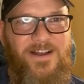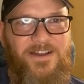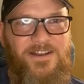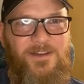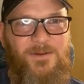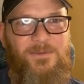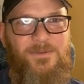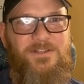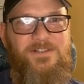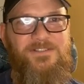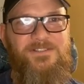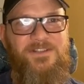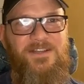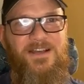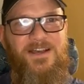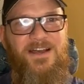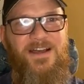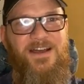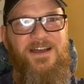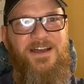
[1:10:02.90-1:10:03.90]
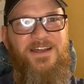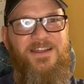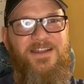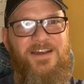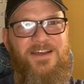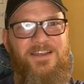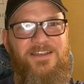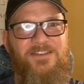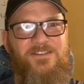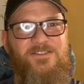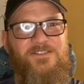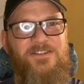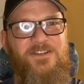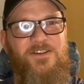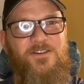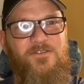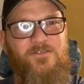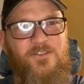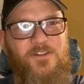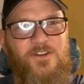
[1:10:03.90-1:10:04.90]
fine, hope it looks okay. I
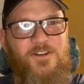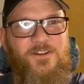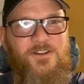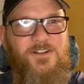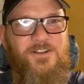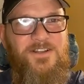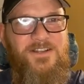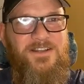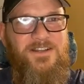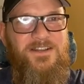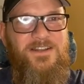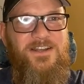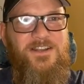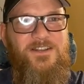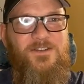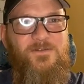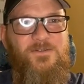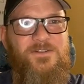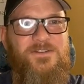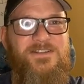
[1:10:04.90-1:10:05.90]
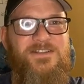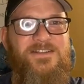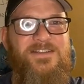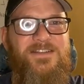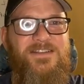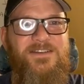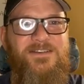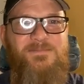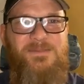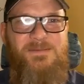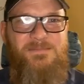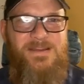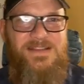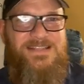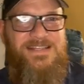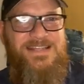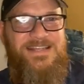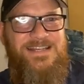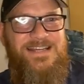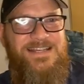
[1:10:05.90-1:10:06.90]
usually go vertical, and you wouldn't see my
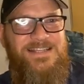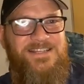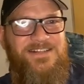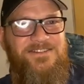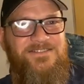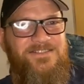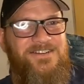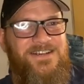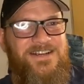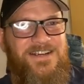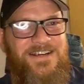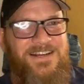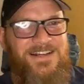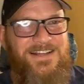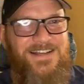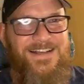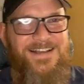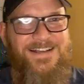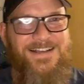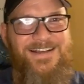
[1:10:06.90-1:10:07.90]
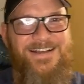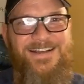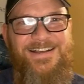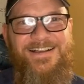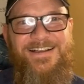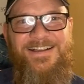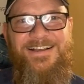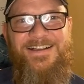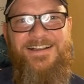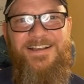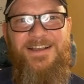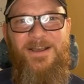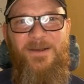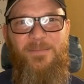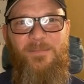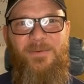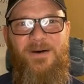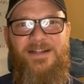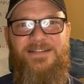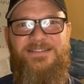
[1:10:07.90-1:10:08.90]
messy desk over here.
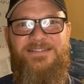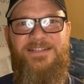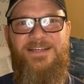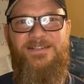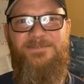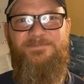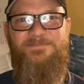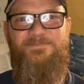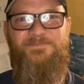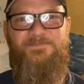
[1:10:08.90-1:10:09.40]
But